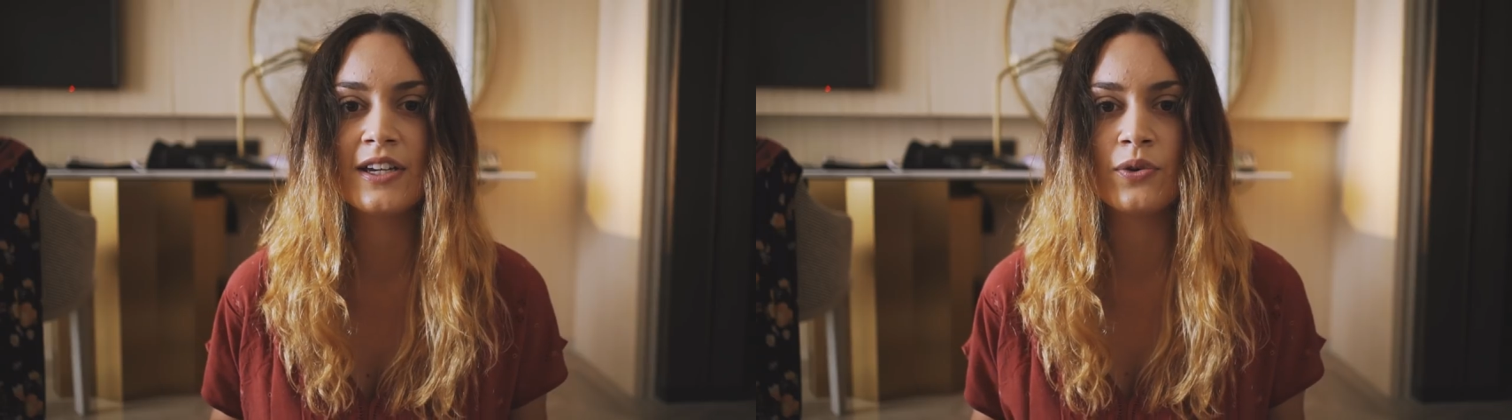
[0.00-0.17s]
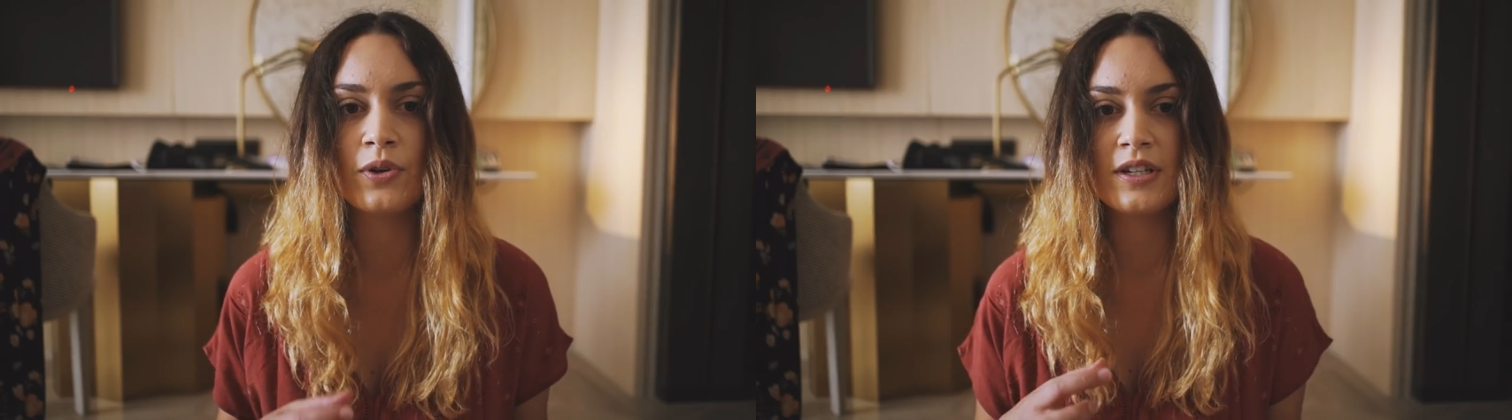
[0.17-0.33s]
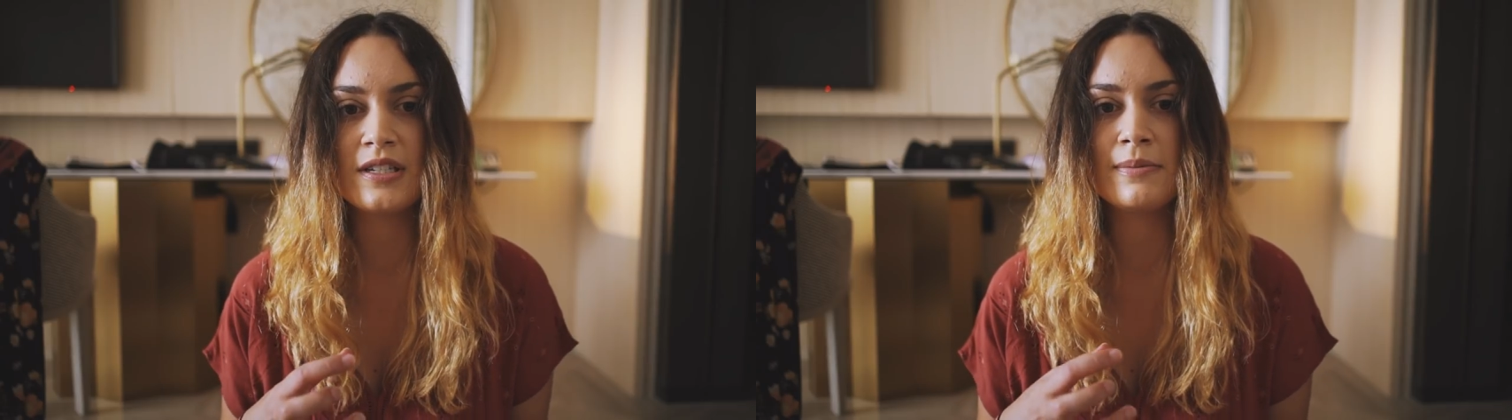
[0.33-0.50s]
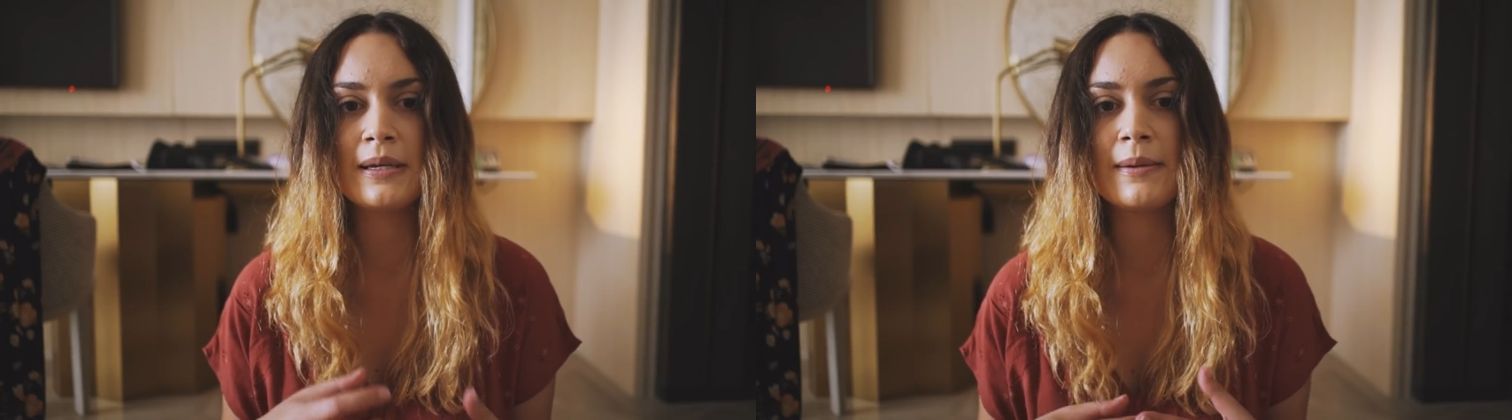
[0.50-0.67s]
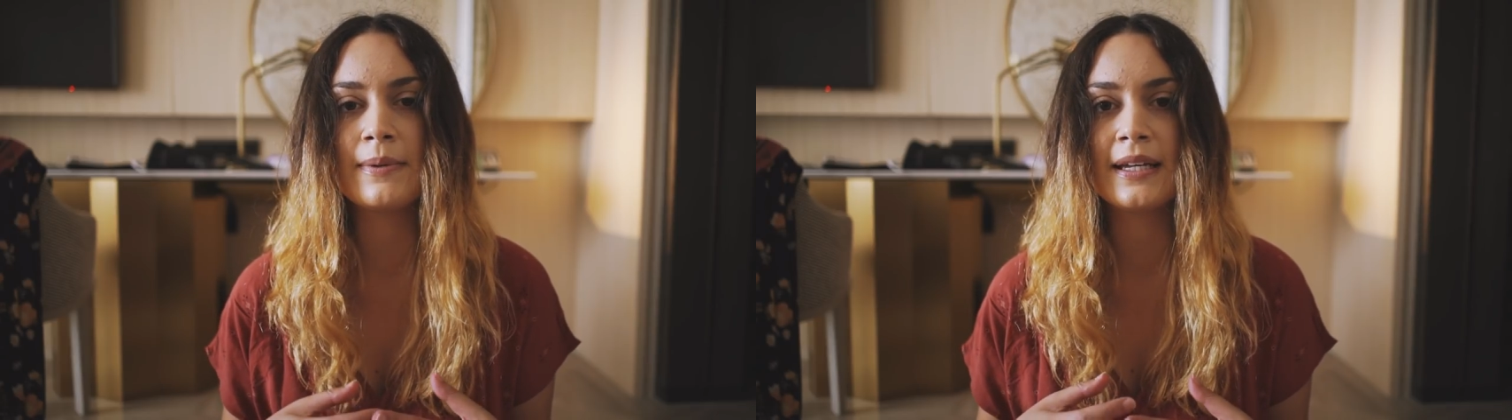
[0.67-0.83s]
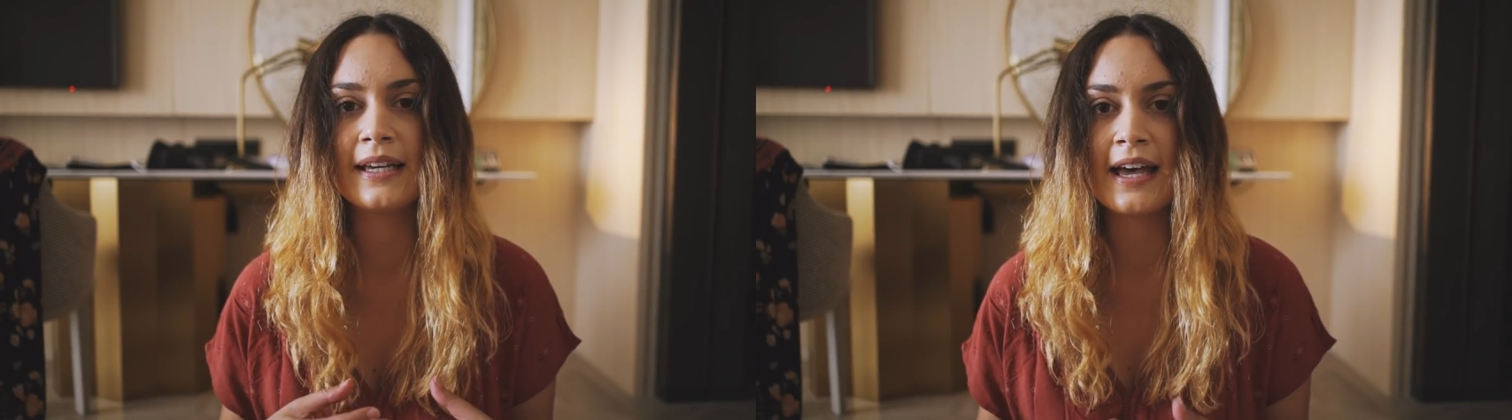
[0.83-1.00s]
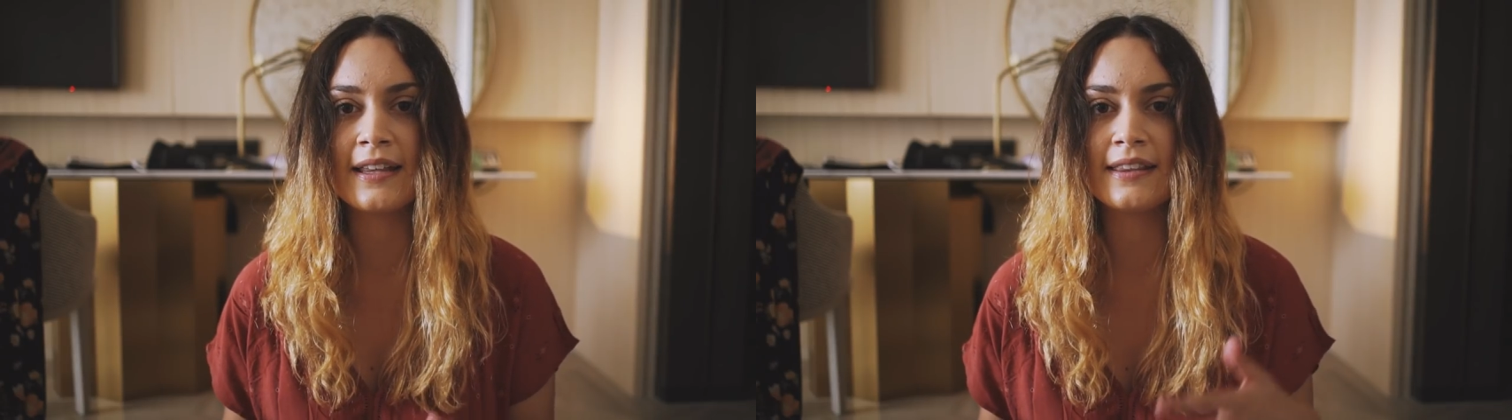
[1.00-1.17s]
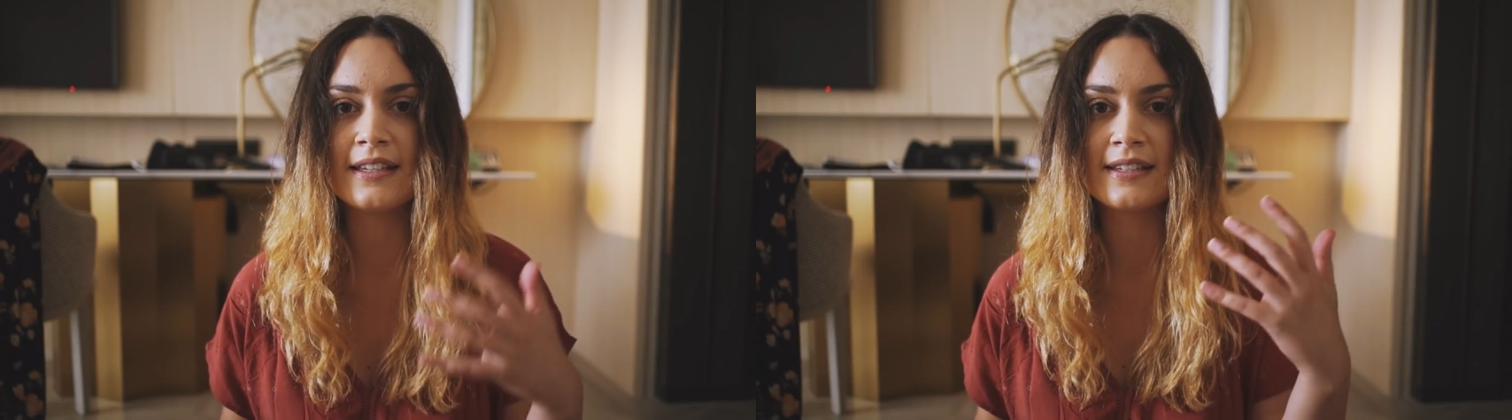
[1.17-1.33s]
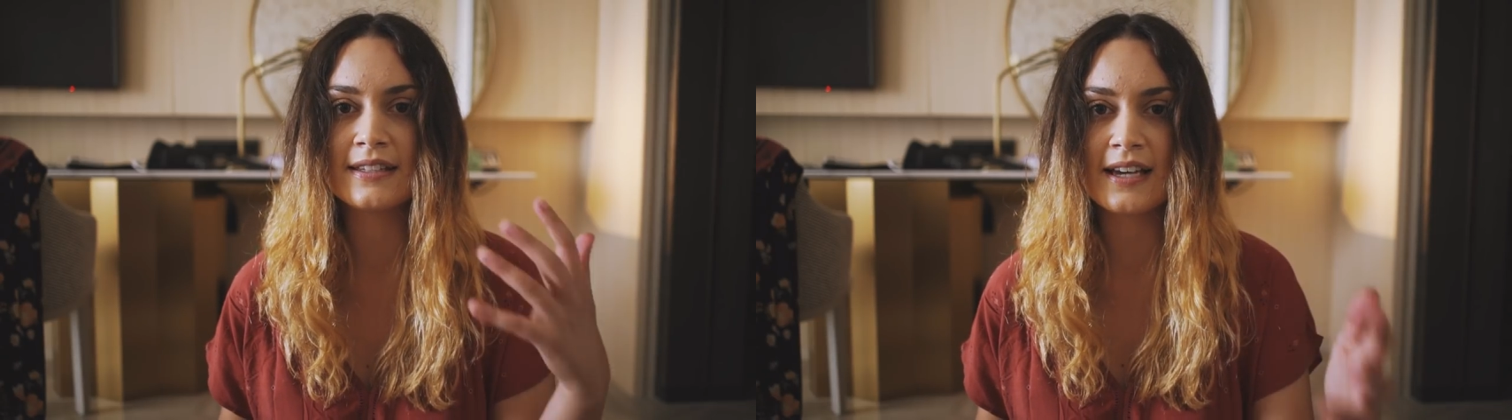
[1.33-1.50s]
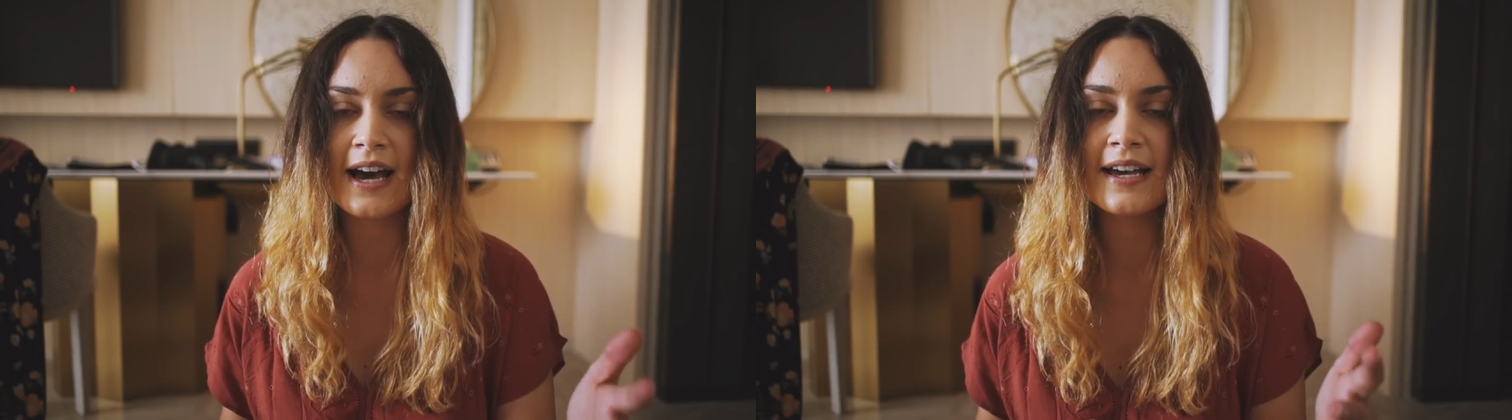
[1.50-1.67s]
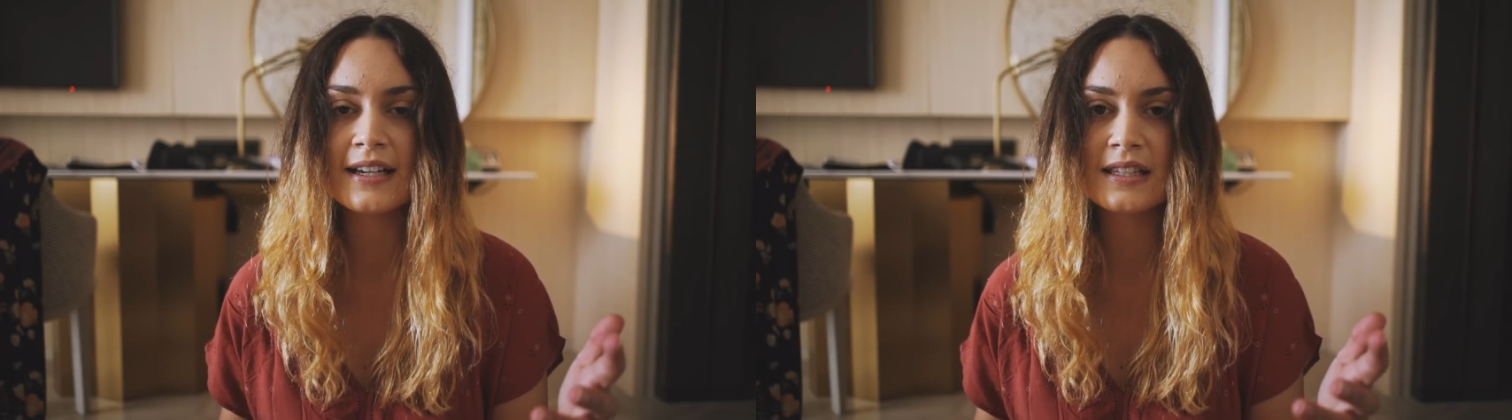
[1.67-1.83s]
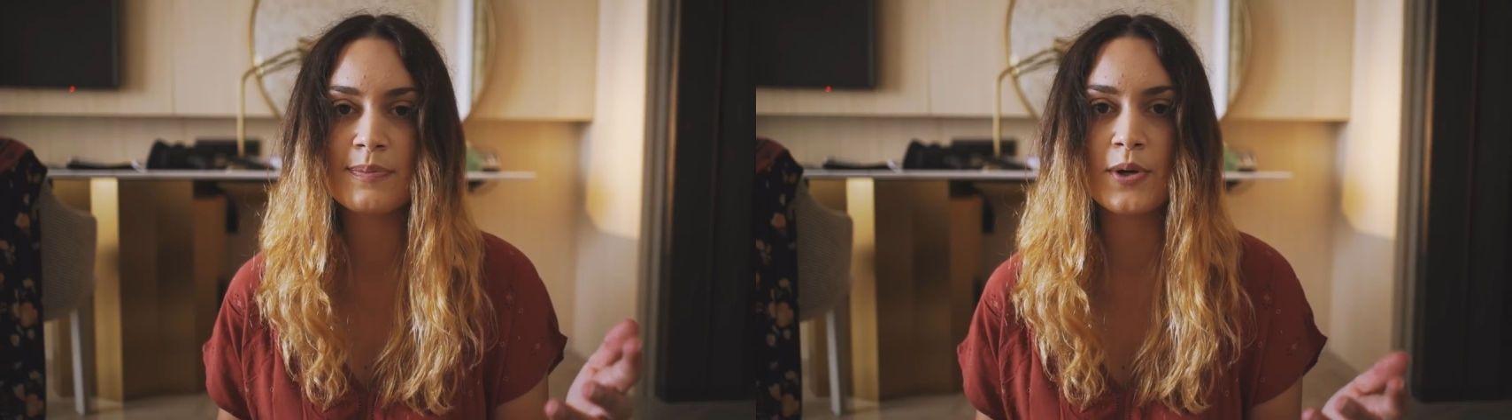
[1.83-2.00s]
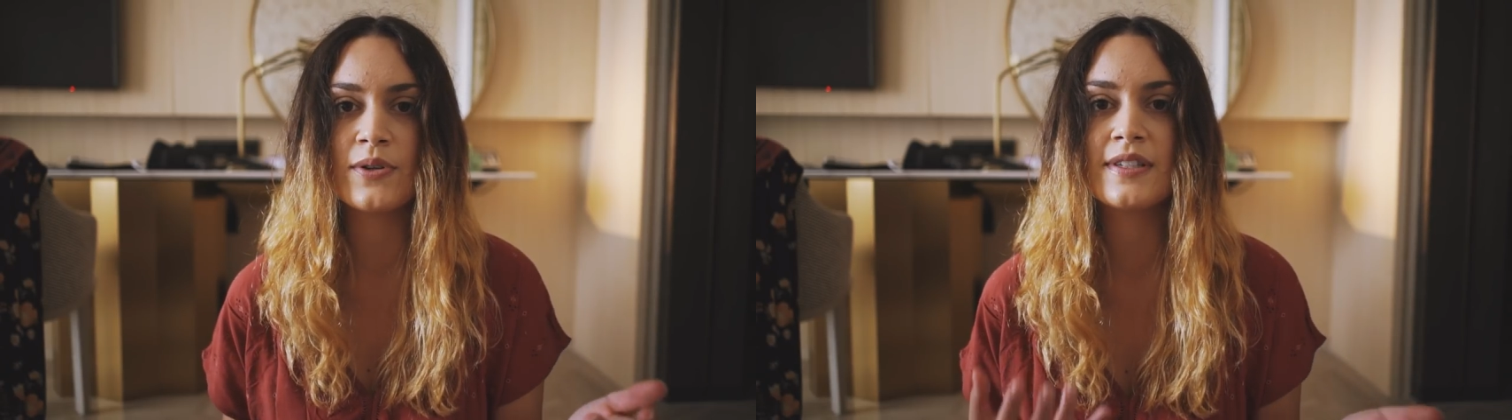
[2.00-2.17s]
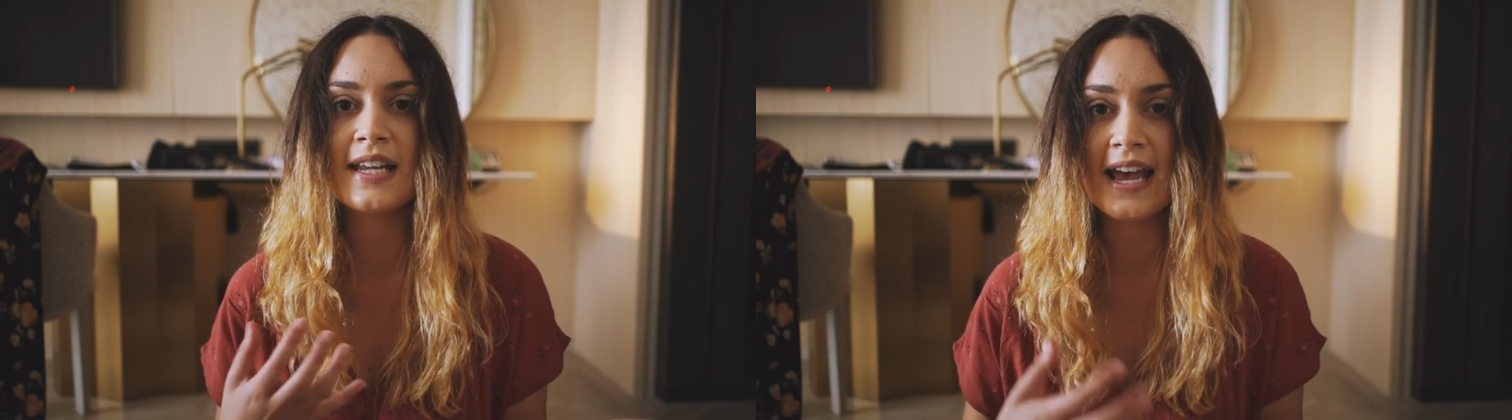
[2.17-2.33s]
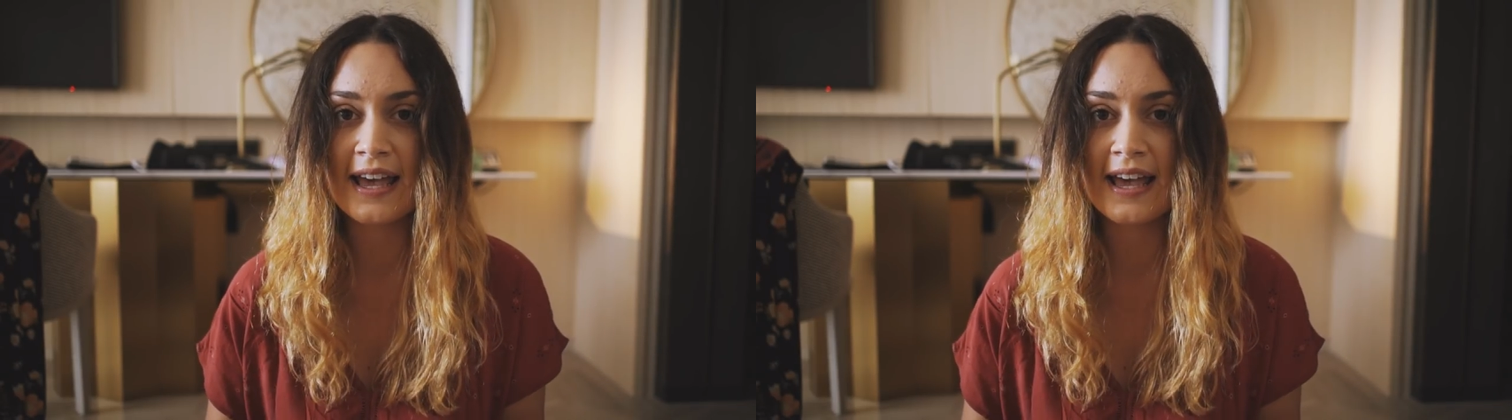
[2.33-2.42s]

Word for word: in order to be able to get the sky exposed